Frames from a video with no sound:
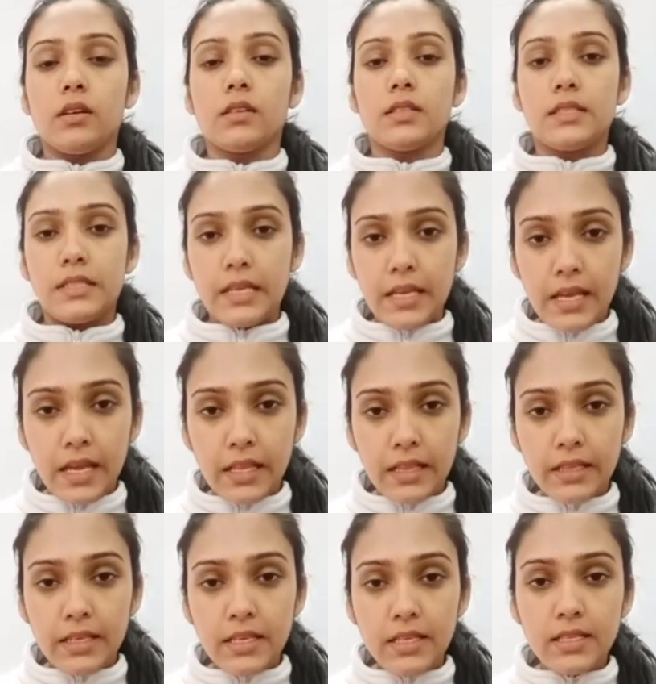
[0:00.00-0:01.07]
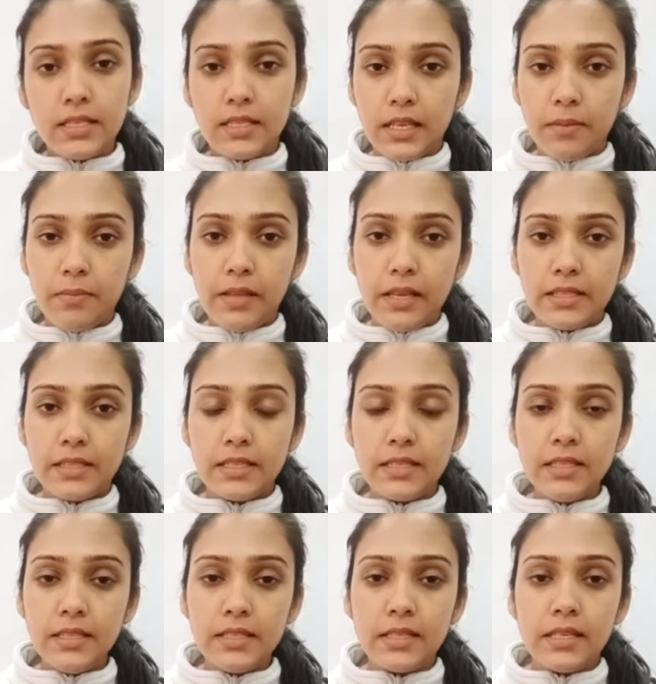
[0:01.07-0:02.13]
Stay healthy, stay
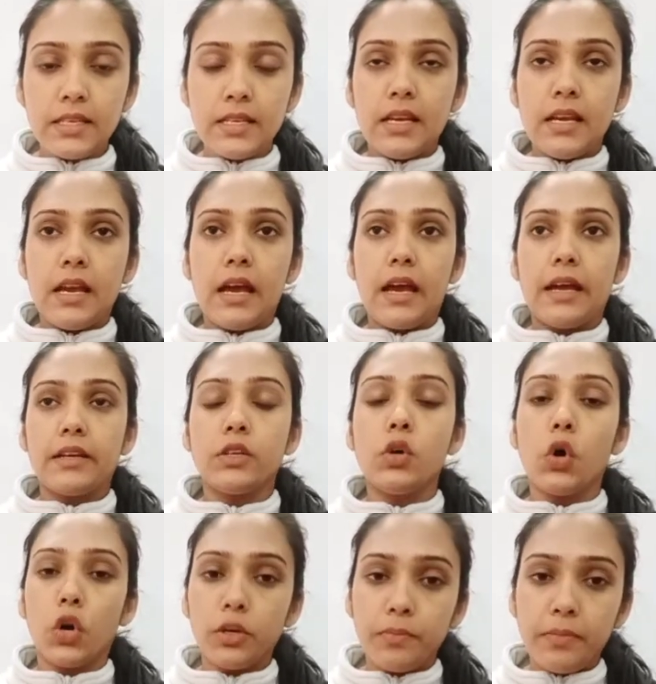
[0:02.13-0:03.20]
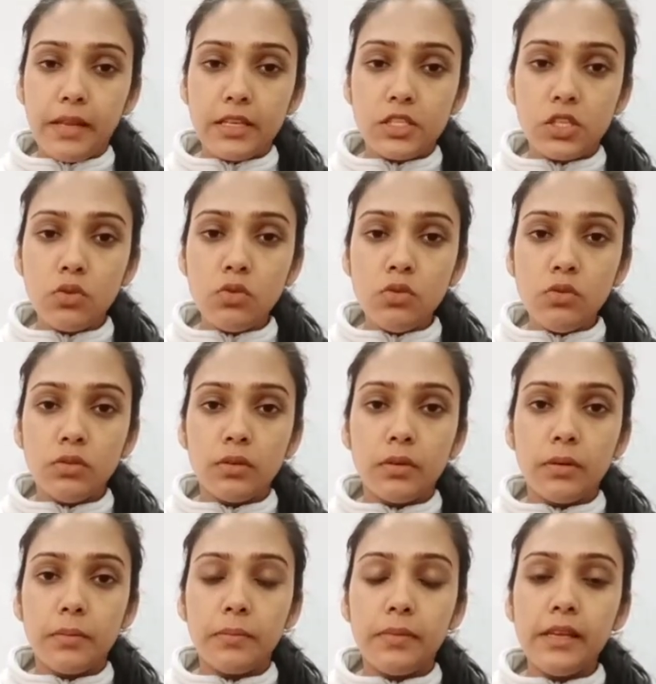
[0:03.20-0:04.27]
blessed, and God bless you.
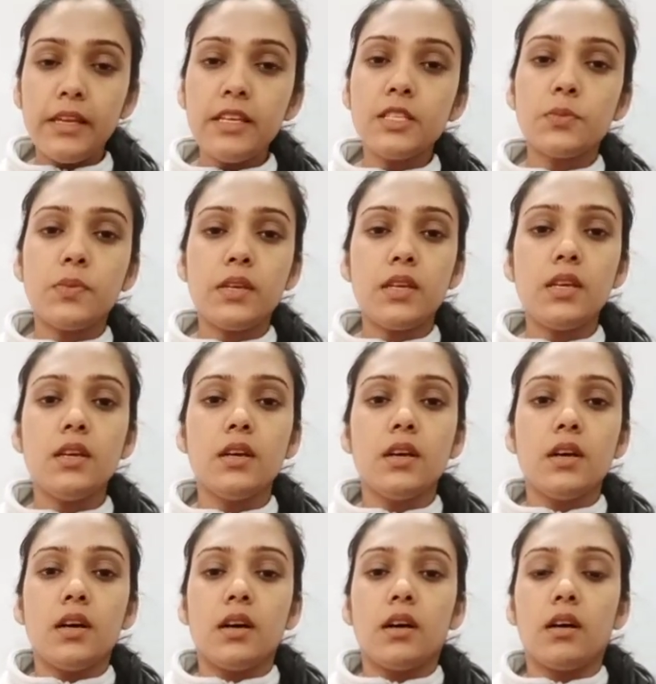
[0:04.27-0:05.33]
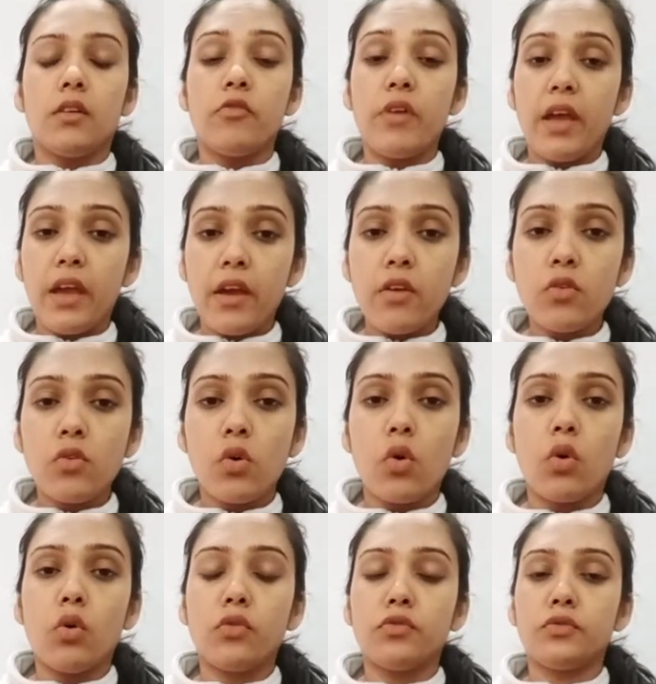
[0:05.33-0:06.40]
Please be aware
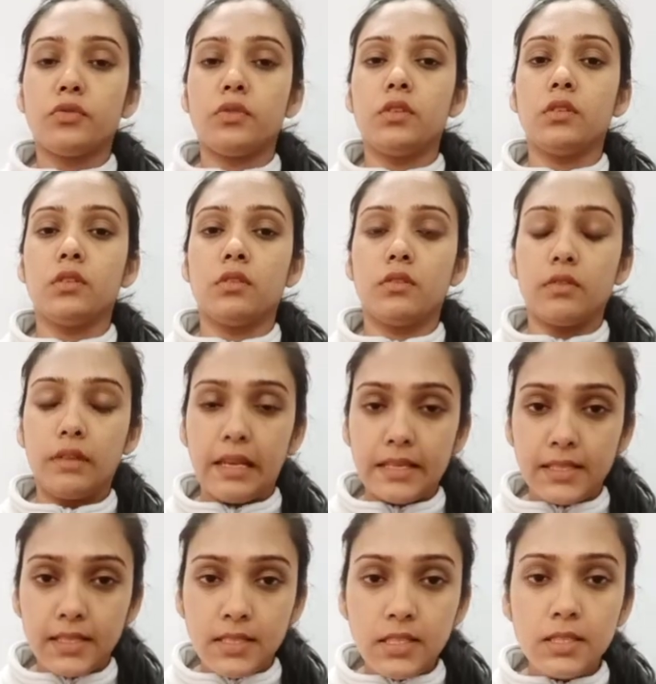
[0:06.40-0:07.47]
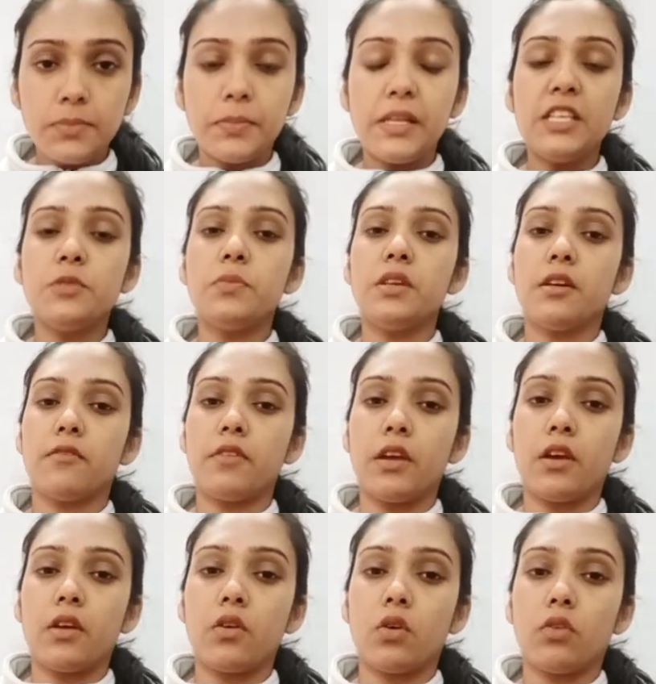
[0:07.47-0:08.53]
of the lessons. Please be
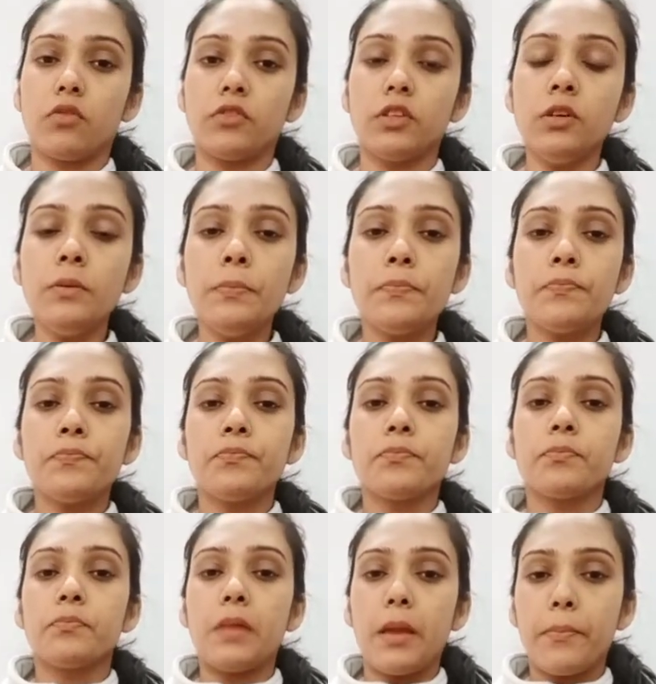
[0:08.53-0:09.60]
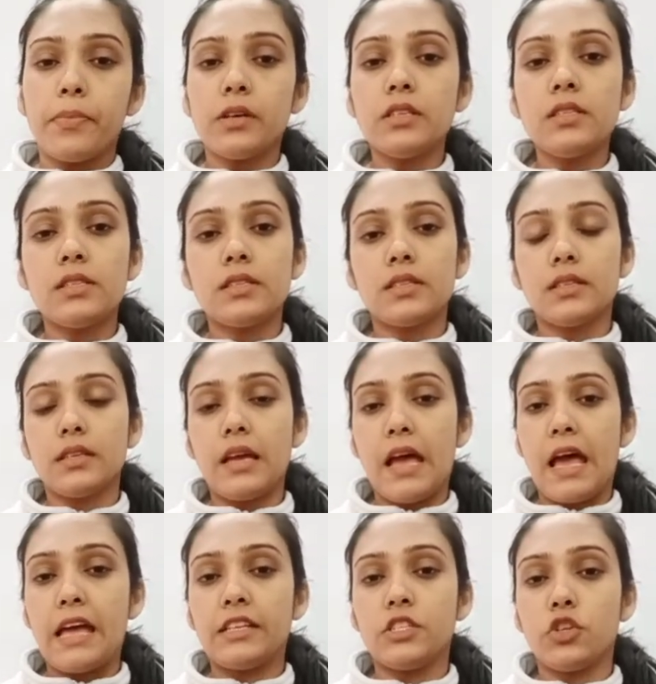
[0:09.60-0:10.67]
aware of the papers
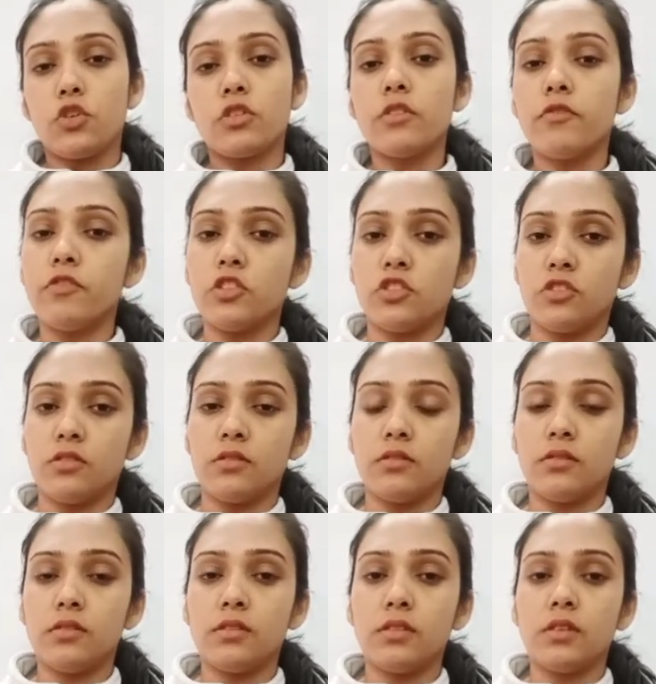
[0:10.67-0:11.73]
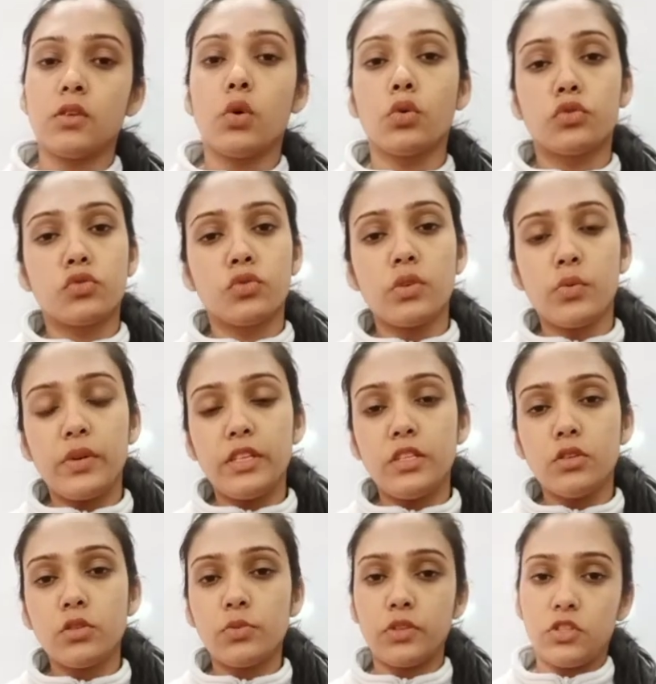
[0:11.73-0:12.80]
and your revision. Go through the
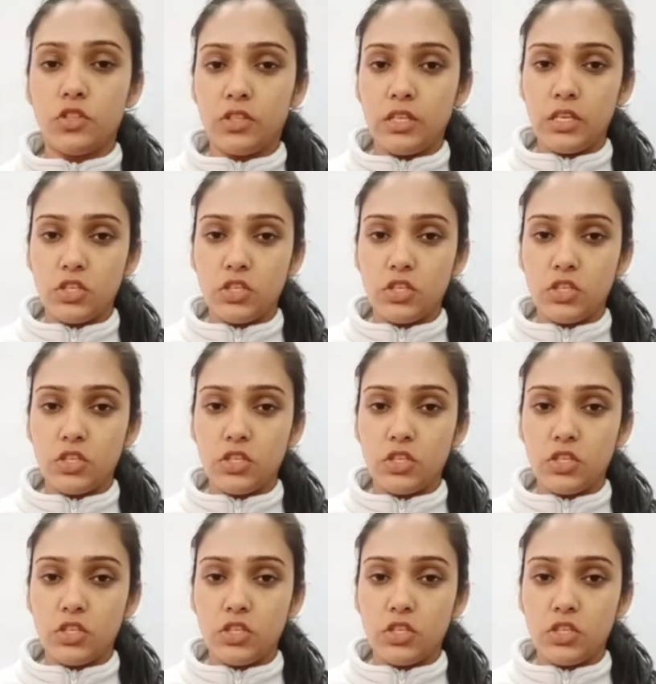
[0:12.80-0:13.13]
videos which the